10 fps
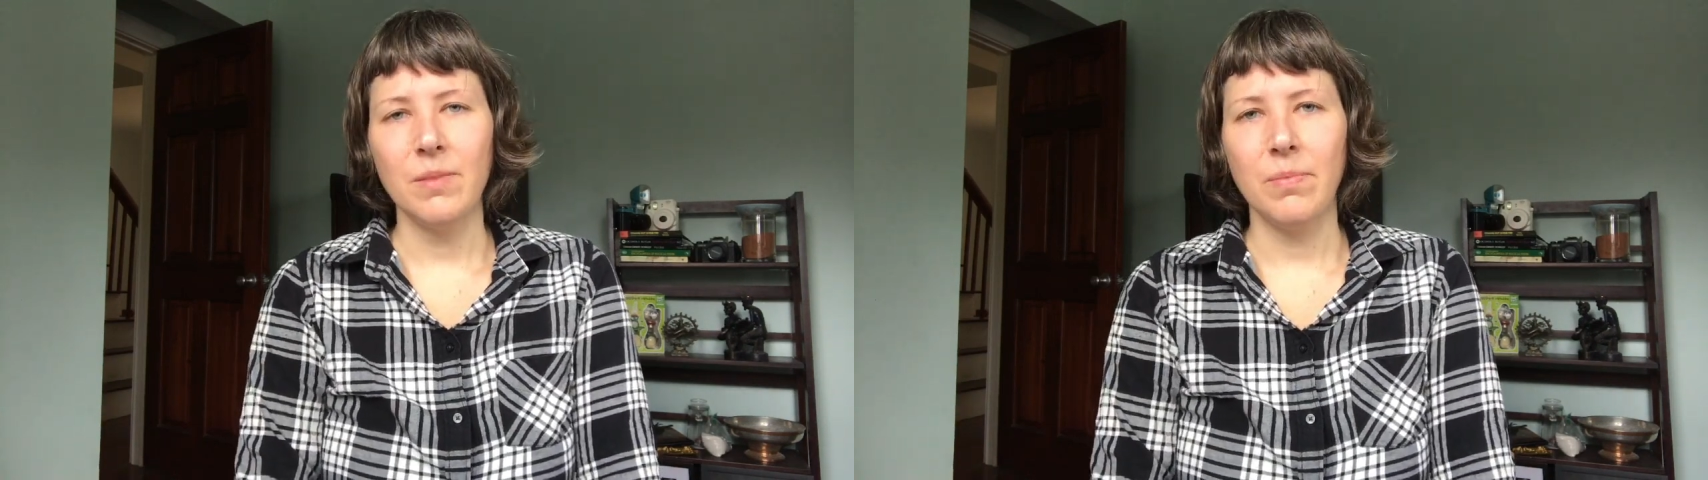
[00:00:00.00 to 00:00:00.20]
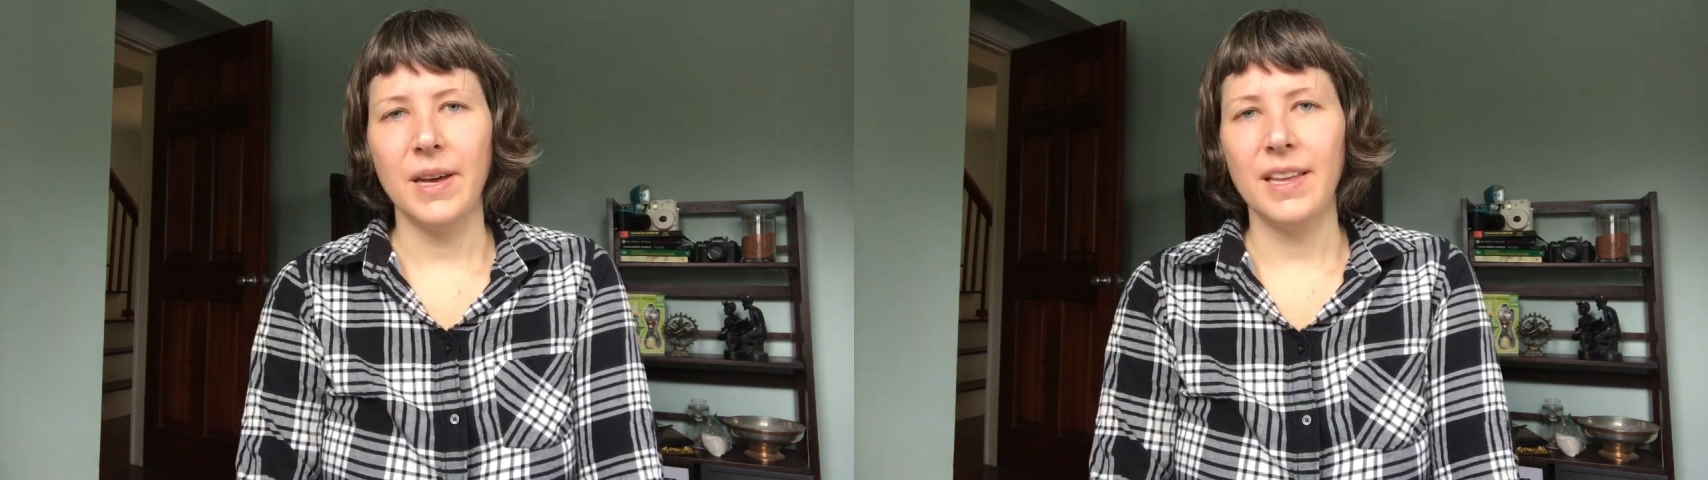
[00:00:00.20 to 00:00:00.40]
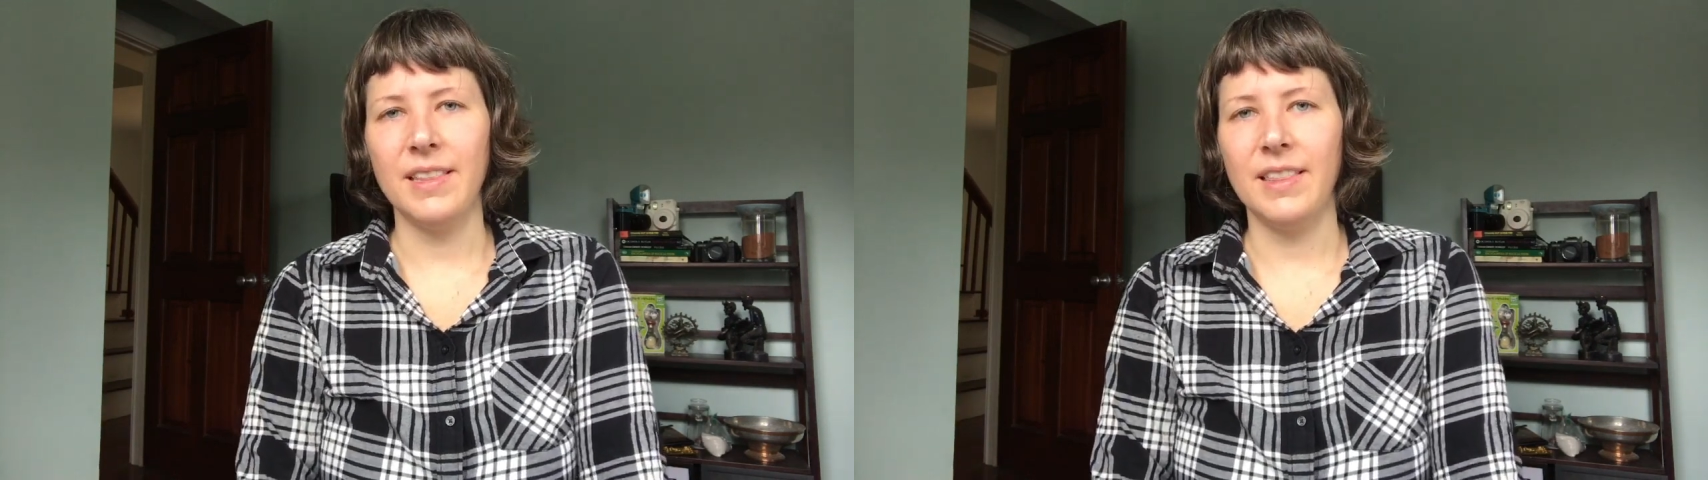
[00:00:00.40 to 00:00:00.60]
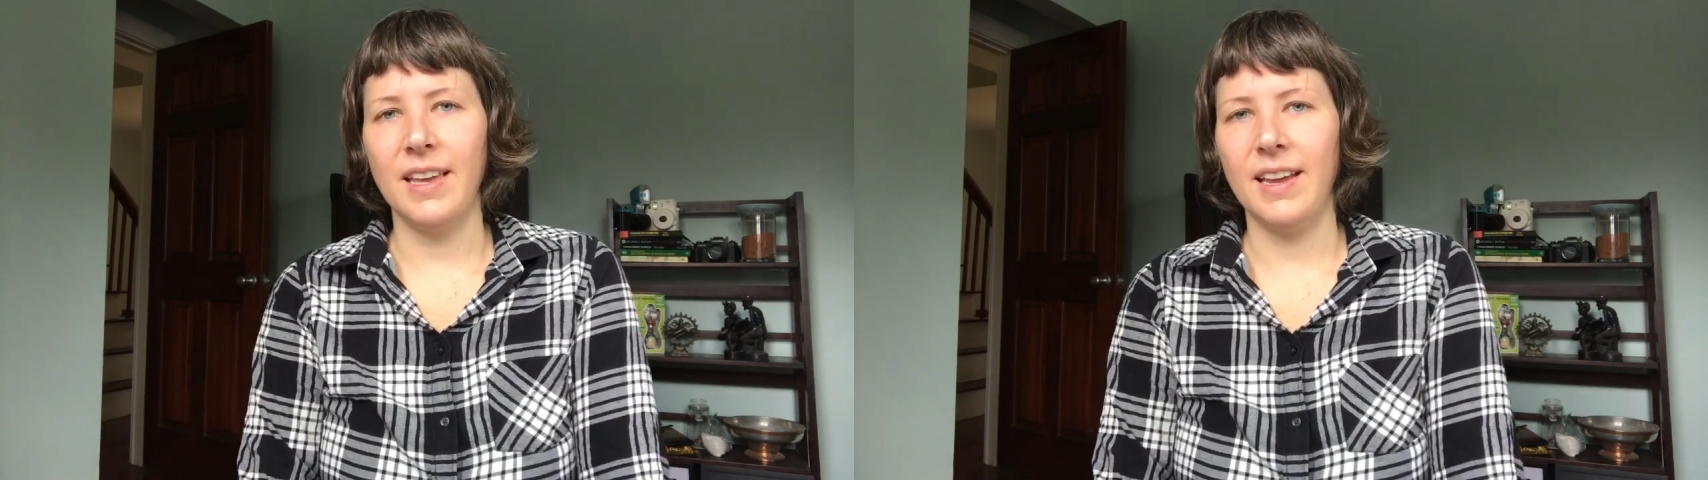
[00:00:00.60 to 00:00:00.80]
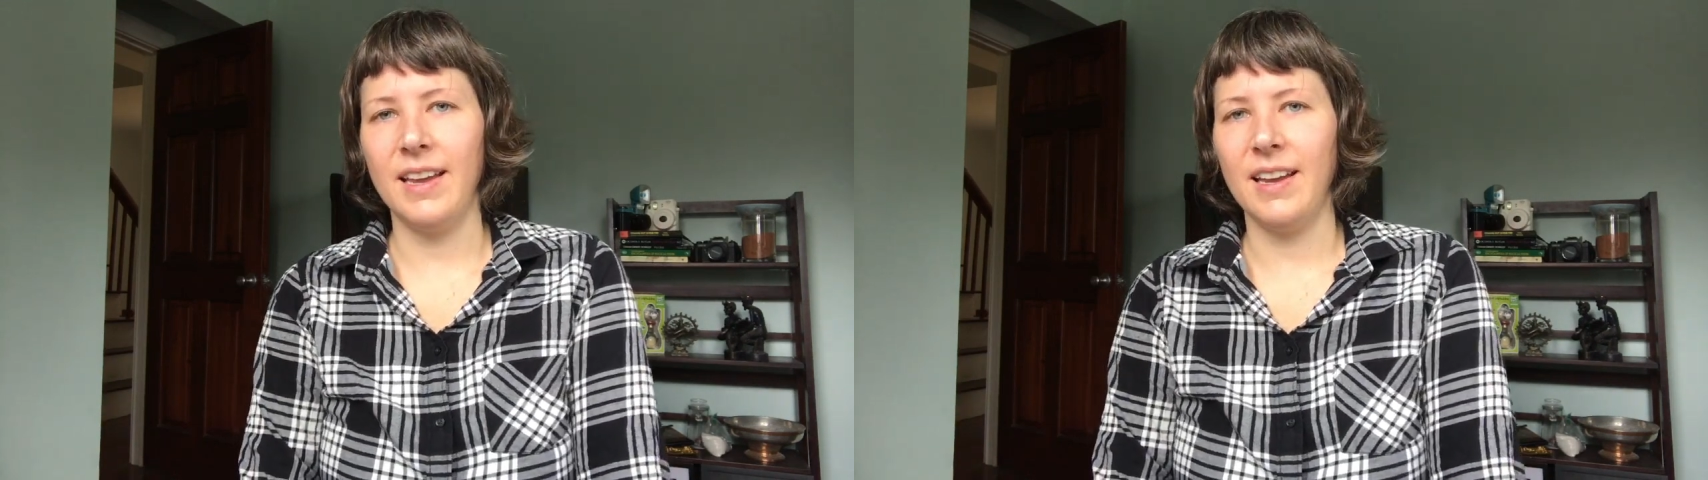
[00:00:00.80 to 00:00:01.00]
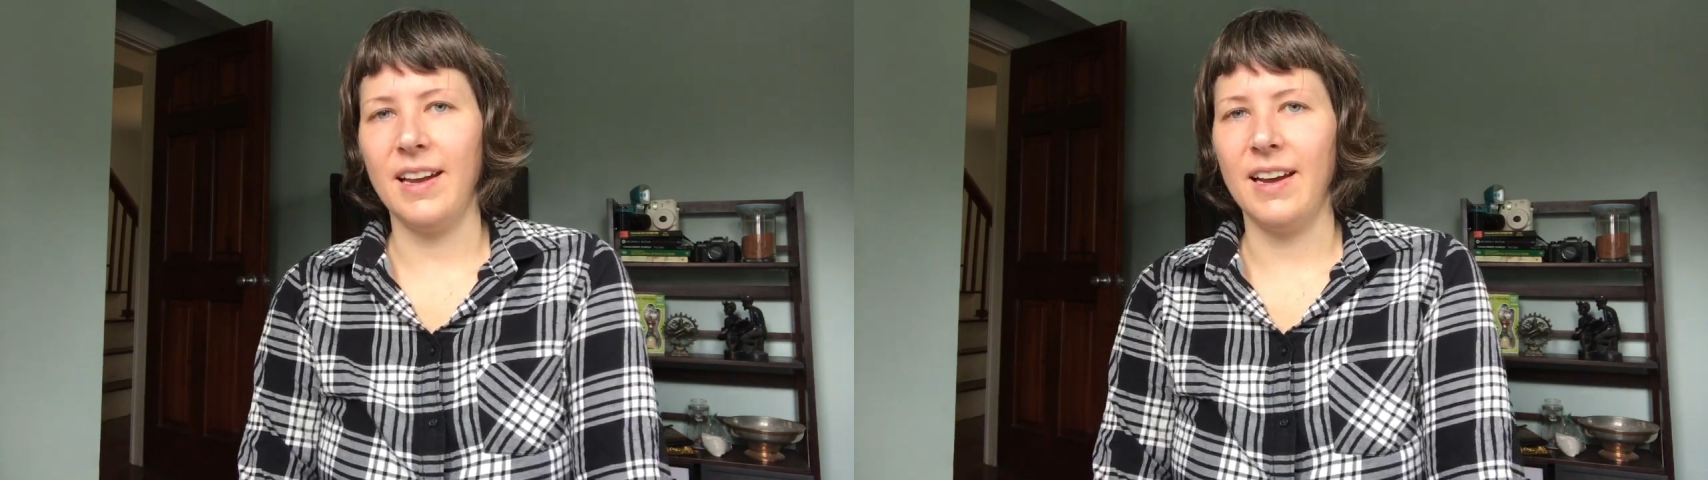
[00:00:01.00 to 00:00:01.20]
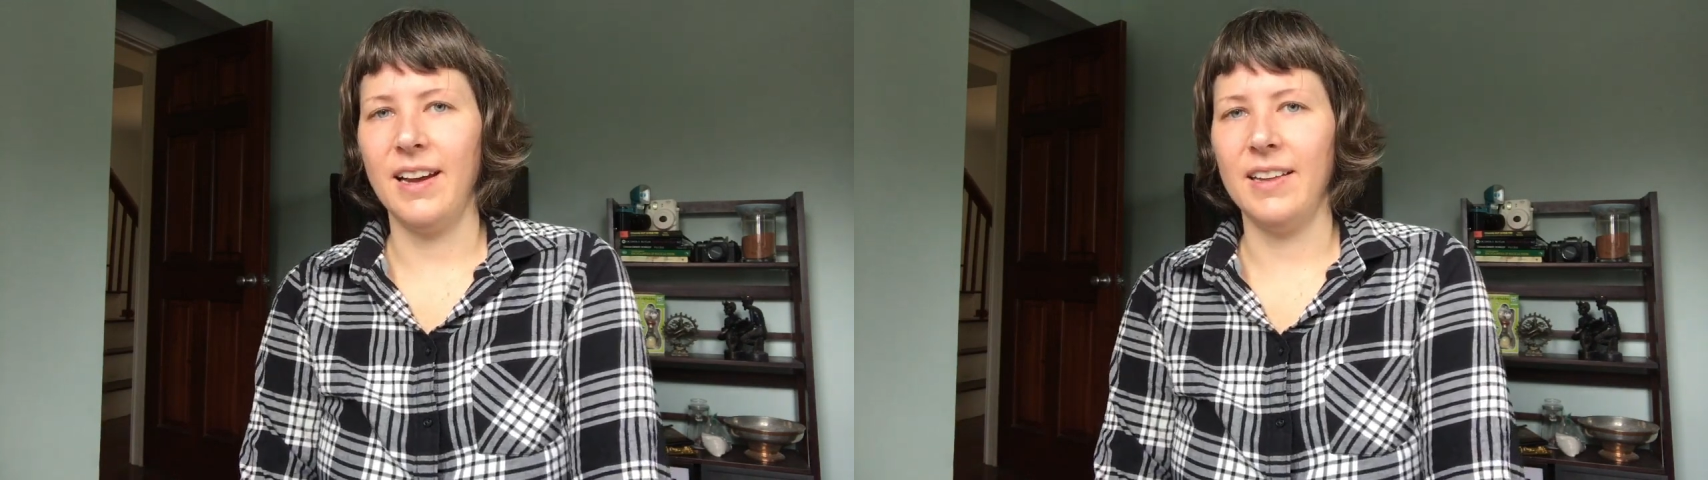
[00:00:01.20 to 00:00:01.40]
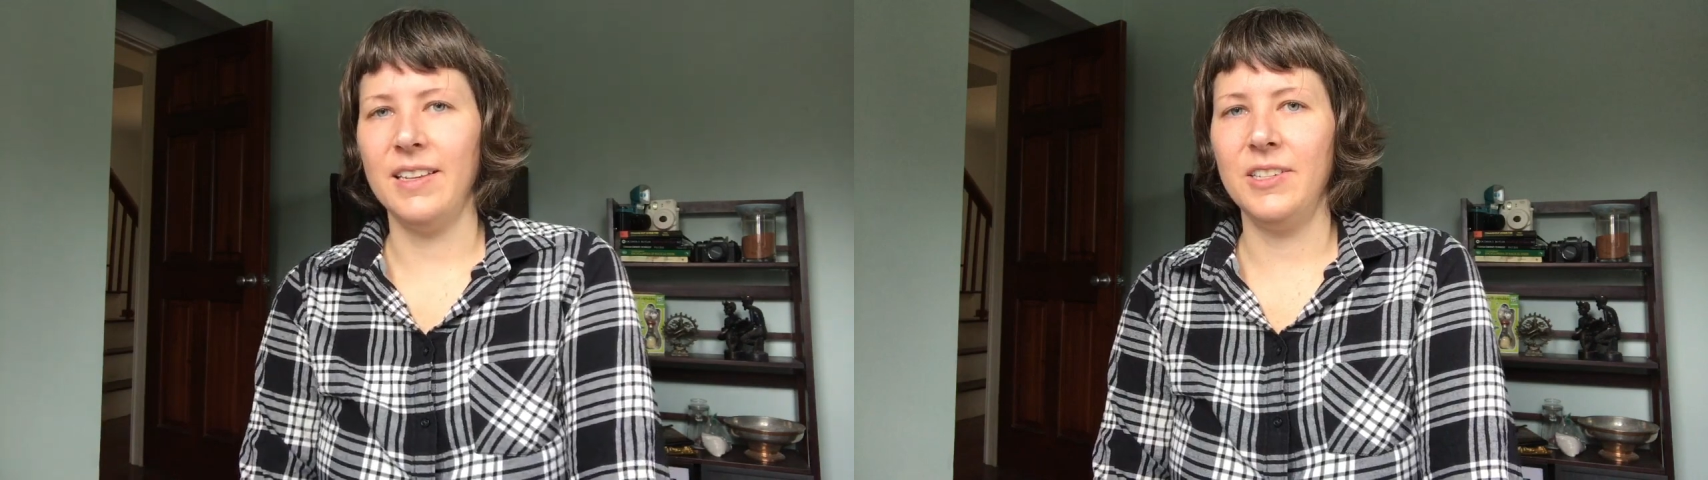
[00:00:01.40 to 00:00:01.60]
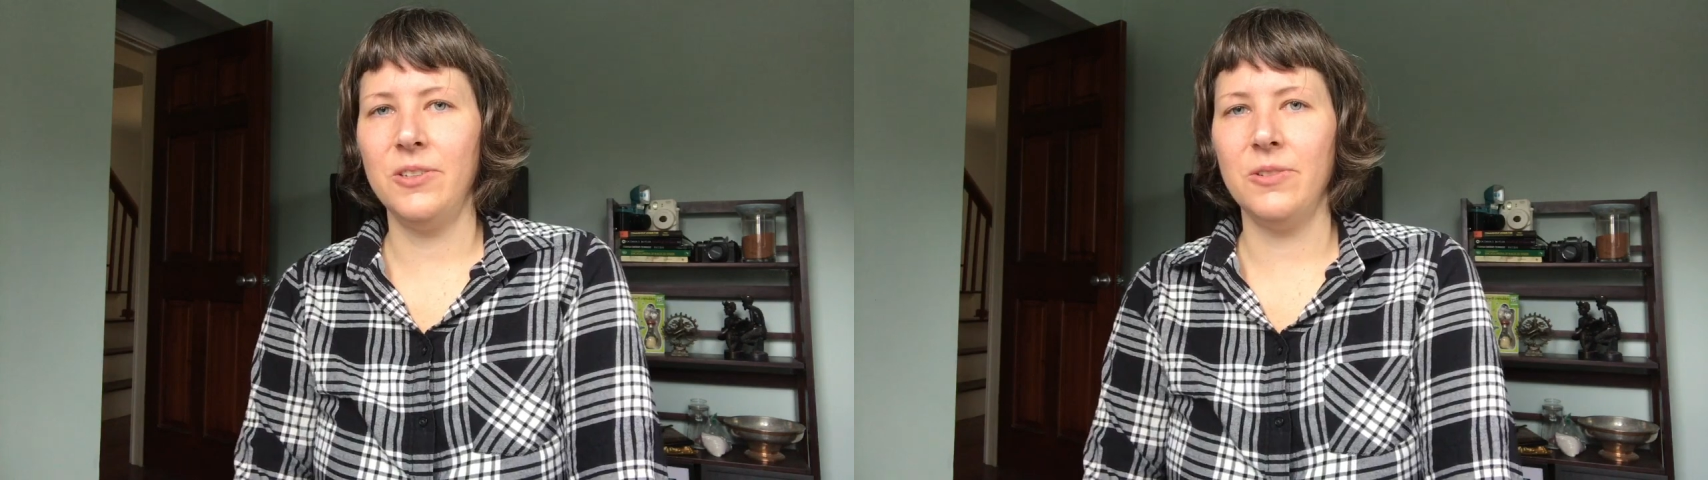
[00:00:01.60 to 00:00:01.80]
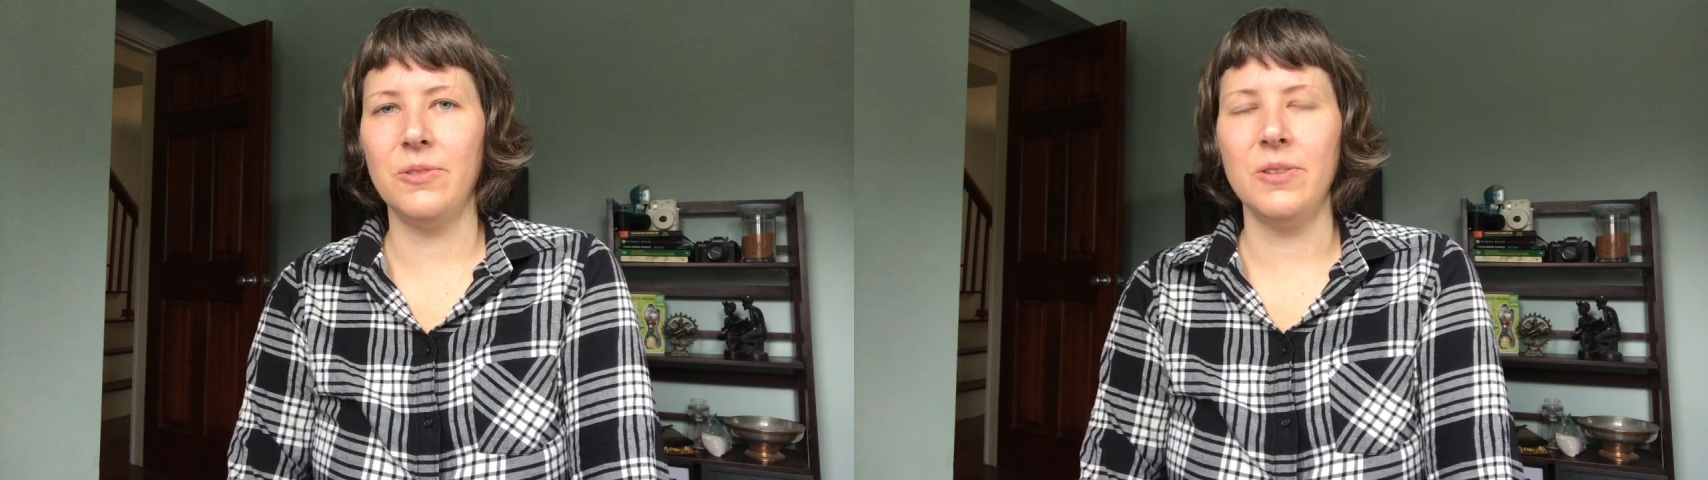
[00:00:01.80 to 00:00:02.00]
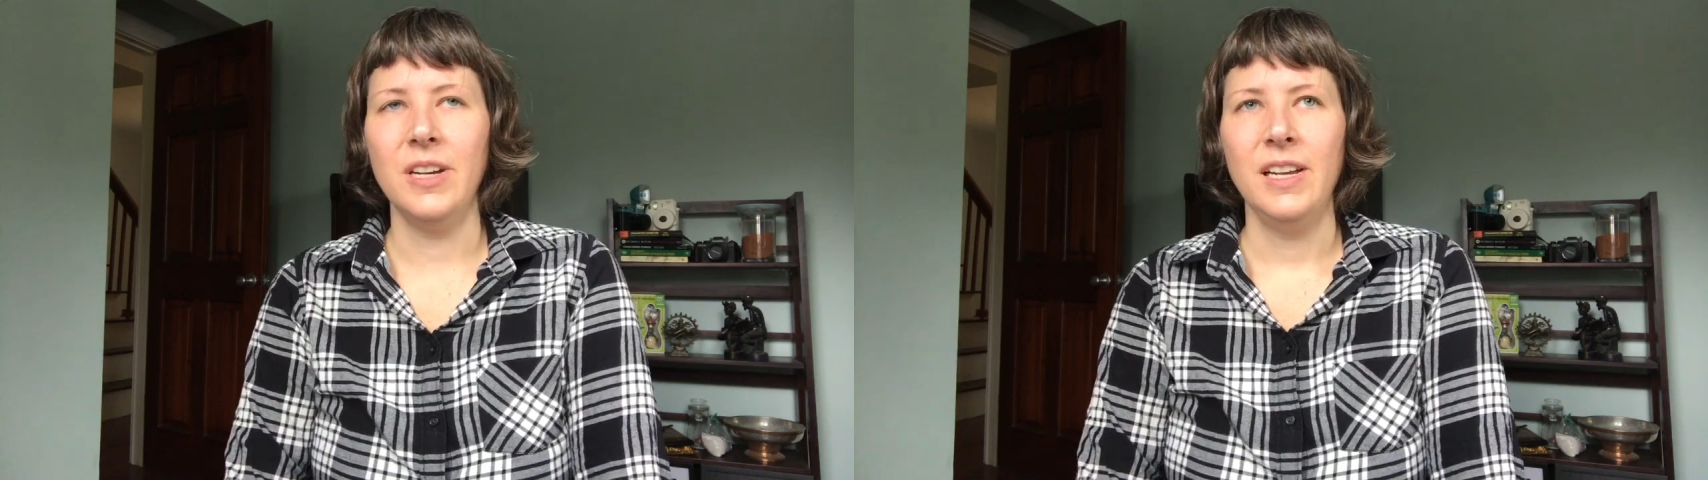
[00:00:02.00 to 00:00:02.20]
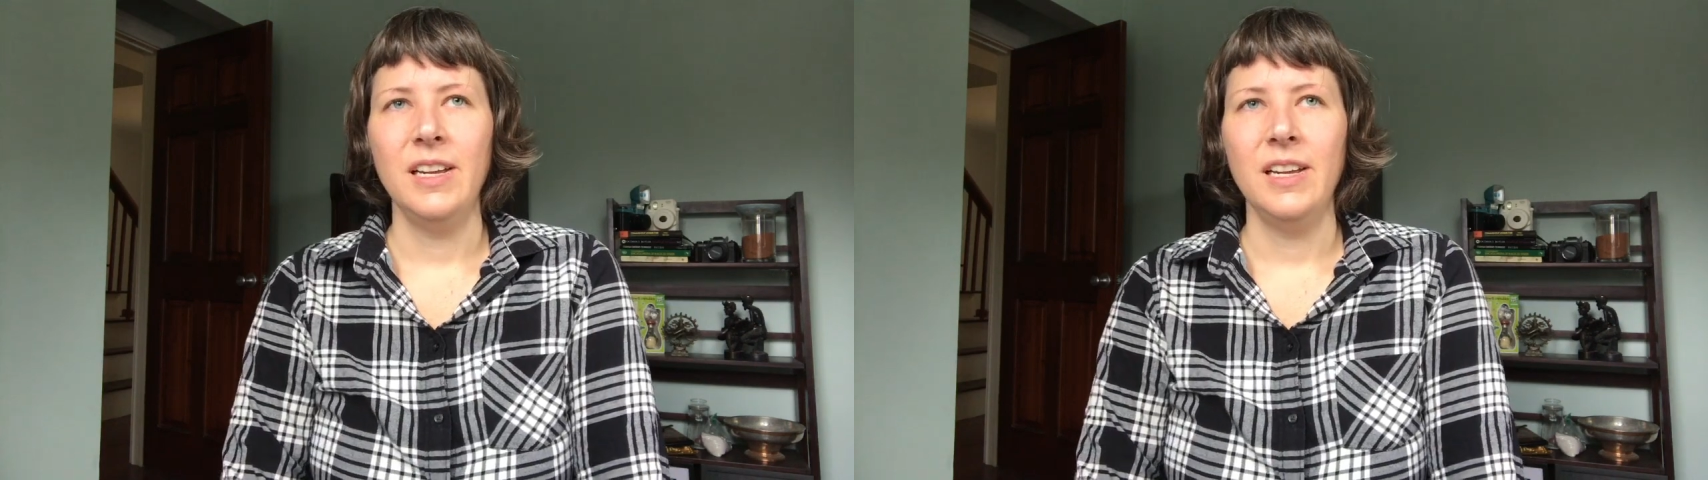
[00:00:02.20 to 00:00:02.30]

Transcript: but they, uh, they do